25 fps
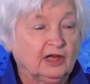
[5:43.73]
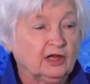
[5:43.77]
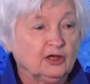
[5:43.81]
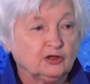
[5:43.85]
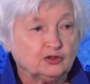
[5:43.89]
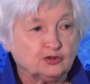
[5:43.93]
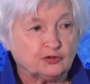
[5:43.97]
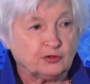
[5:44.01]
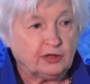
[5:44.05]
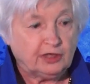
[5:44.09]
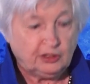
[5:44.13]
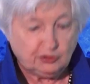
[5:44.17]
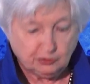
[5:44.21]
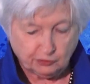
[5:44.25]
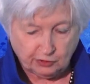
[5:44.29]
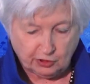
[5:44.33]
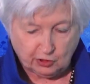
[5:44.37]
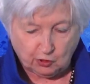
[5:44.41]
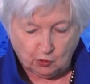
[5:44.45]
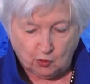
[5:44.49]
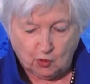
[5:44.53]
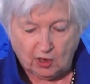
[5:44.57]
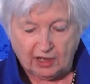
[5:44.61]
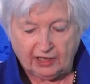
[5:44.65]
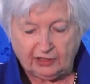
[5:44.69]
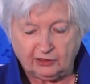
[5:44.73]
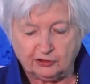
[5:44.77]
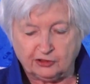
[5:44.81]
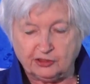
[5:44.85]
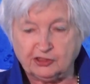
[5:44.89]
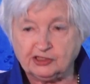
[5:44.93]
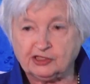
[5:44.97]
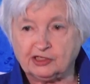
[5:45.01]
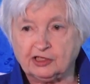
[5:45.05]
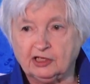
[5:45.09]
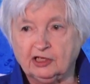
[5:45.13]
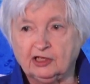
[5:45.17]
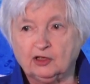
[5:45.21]
Trade
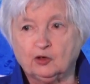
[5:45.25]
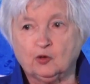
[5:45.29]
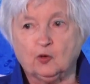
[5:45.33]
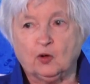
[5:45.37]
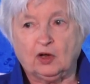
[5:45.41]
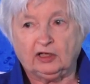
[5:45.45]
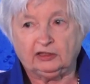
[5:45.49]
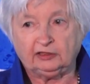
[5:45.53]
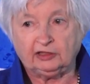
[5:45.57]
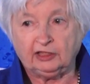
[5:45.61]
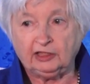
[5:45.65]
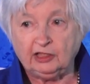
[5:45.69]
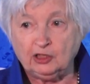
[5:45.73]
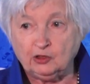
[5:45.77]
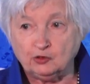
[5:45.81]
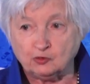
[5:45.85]
requires quality